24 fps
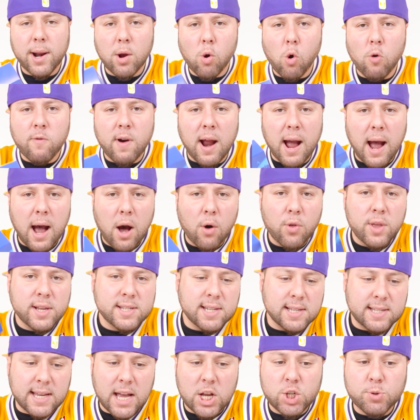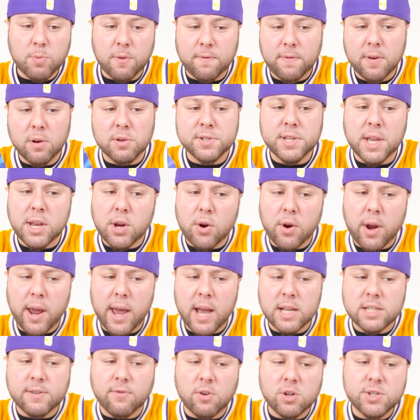to go over how this attachment feels in your
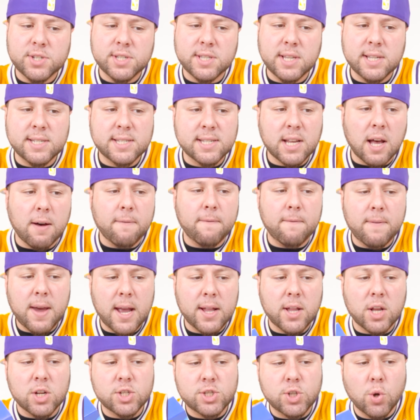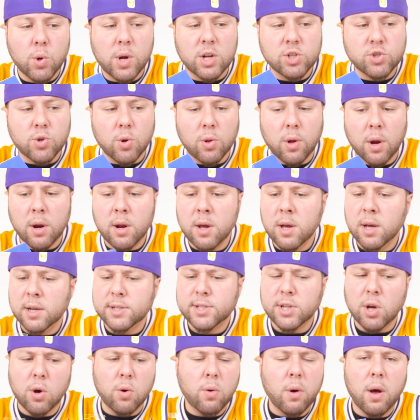hands versus the Scuf Vantage 2 controller.
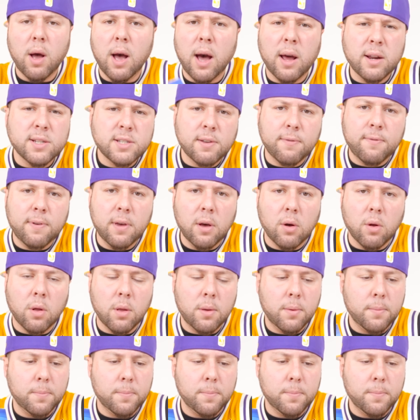So, how does it feel?